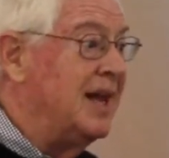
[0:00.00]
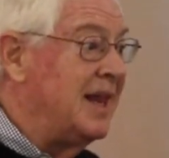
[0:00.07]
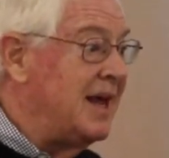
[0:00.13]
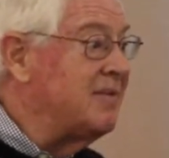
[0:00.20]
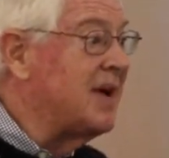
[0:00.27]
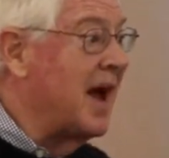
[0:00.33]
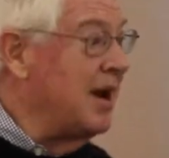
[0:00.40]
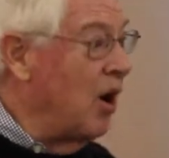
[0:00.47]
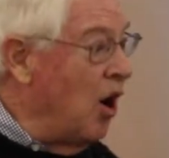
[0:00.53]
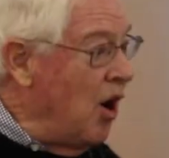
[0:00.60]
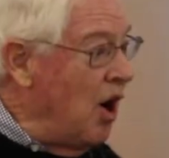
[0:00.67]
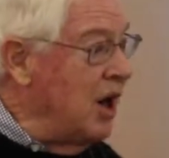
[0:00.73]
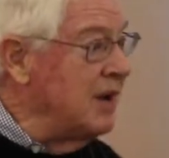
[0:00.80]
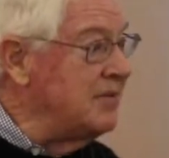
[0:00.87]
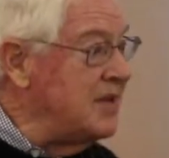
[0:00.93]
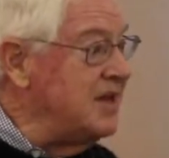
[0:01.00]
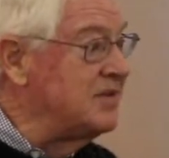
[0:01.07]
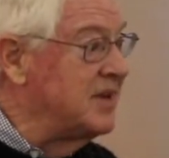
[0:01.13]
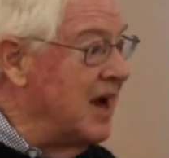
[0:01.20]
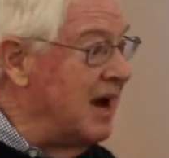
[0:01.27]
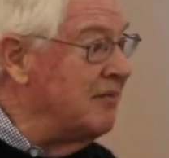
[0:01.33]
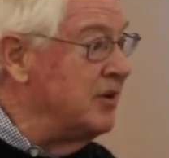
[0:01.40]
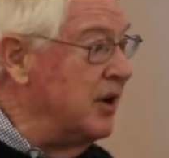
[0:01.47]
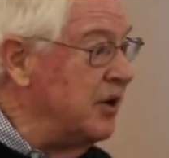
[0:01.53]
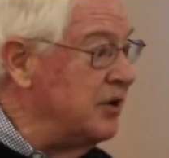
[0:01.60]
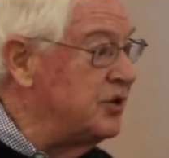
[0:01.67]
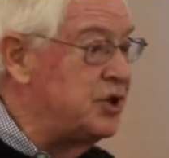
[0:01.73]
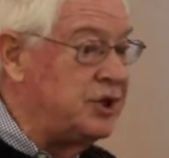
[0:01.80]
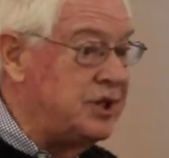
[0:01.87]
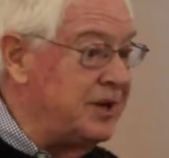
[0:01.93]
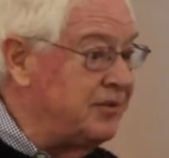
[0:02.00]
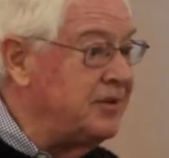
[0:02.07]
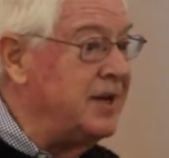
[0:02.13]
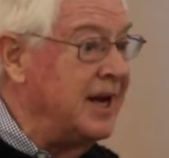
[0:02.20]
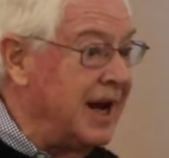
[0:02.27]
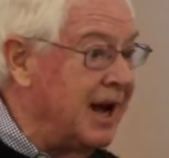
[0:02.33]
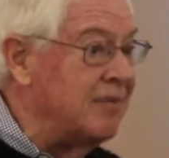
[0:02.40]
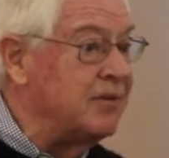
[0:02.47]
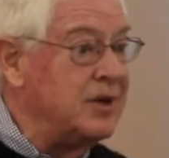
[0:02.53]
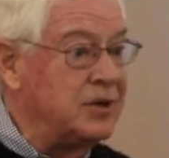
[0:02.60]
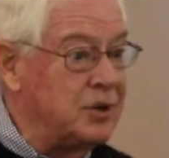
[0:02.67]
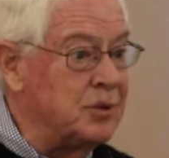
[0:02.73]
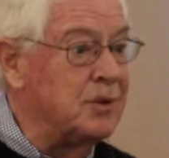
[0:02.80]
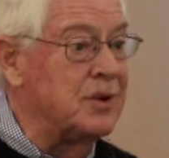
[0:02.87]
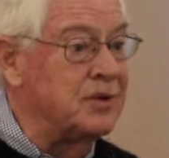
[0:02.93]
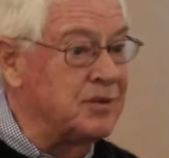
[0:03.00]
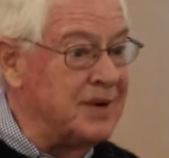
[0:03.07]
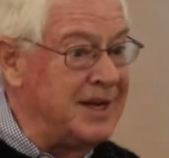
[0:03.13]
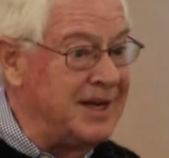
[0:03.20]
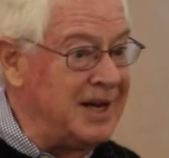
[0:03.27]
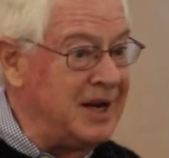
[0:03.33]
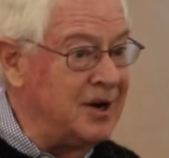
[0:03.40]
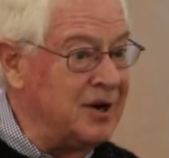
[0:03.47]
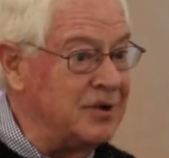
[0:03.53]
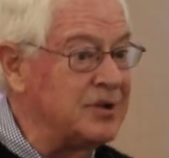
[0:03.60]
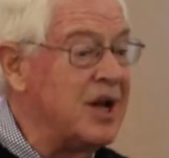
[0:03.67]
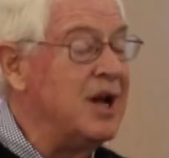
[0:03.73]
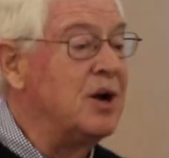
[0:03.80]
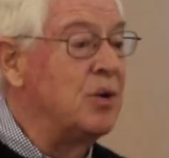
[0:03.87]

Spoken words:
They've got all of these governors shifting every 2 or 3 years